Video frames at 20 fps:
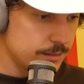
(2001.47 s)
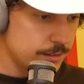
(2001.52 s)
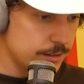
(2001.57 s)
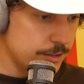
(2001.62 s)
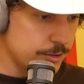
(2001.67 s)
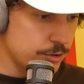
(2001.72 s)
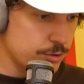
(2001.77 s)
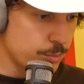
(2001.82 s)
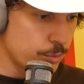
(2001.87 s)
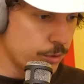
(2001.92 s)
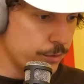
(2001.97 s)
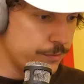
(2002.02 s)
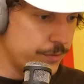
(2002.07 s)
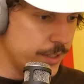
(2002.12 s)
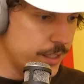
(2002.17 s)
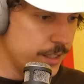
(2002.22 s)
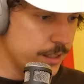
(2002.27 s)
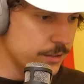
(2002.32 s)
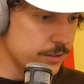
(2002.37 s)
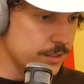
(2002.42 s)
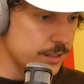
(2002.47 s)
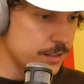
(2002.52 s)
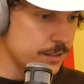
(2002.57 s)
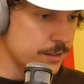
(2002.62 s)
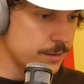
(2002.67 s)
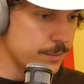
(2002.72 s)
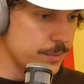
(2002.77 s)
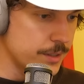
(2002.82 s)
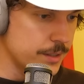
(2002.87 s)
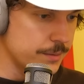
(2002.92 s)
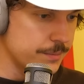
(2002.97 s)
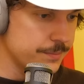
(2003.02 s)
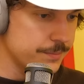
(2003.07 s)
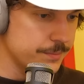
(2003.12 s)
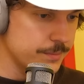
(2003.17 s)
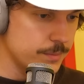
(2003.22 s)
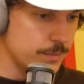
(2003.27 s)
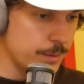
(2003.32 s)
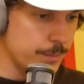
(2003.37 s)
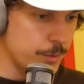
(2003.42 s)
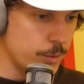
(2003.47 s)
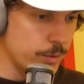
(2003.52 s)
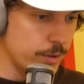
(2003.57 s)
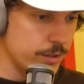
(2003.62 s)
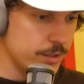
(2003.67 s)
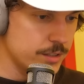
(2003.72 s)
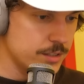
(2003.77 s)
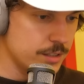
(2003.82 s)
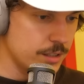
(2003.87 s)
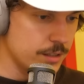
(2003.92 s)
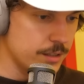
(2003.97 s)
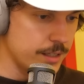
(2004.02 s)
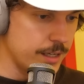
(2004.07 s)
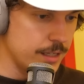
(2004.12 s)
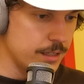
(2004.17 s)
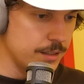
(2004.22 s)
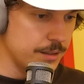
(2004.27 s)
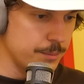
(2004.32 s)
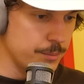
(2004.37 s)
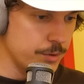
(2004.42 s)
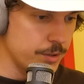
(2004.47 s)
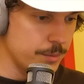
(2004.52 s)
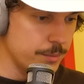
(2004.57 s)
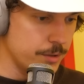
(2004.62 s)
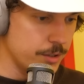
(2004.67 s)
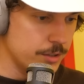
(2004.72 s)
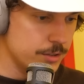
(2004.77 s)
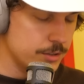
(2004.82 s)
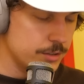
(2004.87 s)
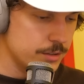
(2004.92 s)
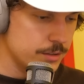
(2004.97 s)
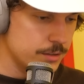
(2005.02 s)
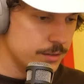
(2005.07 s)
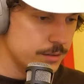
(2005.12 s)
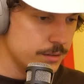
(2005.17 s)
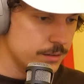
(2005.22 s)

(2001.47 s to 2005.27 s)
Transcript: Because there's more videos here, but I mean, we already saw the ending pretty much.